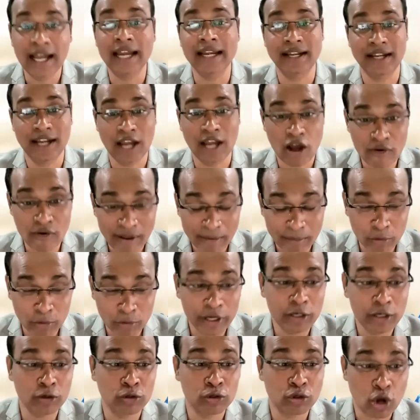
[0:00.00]
And now I'm
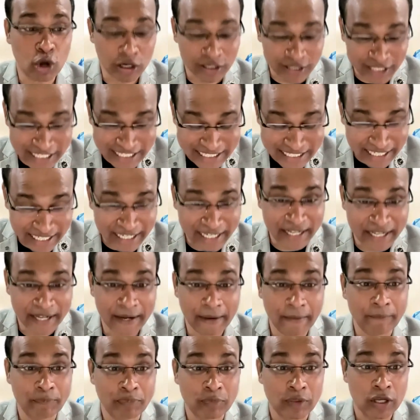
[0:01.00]
going to Northeast
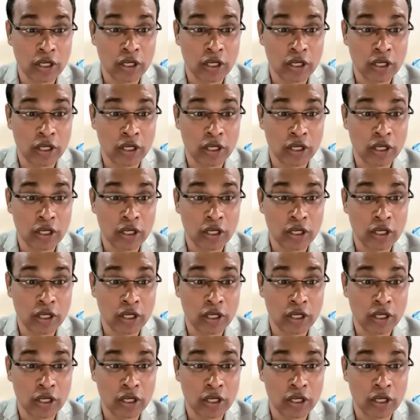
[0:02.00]
India.